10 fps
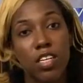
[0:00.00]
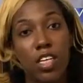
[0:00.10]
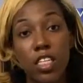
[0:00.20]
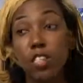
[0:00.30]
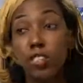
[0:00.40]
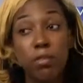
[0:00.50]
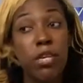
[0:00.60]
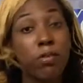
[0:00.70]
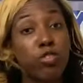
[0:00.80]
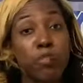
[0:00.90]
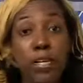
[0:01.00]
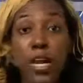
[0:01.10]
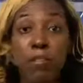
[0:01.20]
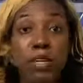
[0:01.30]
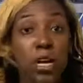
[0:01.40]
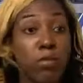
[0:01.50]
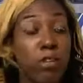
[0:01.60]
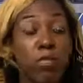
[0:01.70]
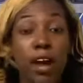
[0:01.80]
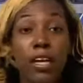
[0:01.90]
And so sometimes you may not be able to
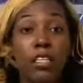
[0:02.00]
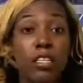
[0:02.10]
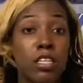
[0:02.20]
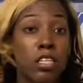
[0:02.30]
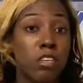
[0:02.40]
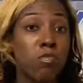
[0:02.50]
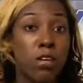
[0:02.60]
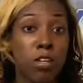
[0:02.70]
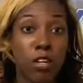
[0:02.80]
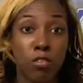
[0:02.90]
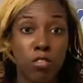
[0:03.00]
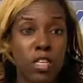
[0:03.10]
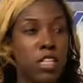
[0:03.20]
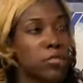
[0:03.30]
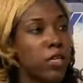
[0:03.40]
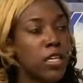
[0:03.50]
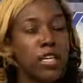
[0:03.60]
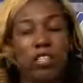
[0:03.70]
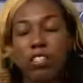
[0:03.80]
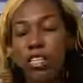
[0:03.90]
find it in anyone else. Yes, we
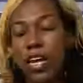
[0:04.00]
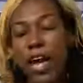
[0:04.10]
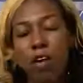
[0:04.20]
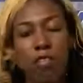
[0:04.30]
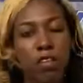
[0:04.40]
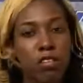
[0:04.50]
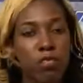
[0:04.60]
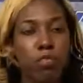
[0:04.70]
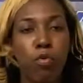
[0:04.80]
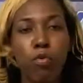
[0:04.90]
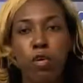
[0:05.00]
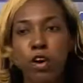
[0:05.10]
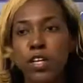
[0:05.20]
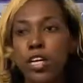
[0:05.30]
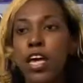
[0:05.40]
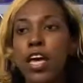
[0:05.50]
can say have all the support and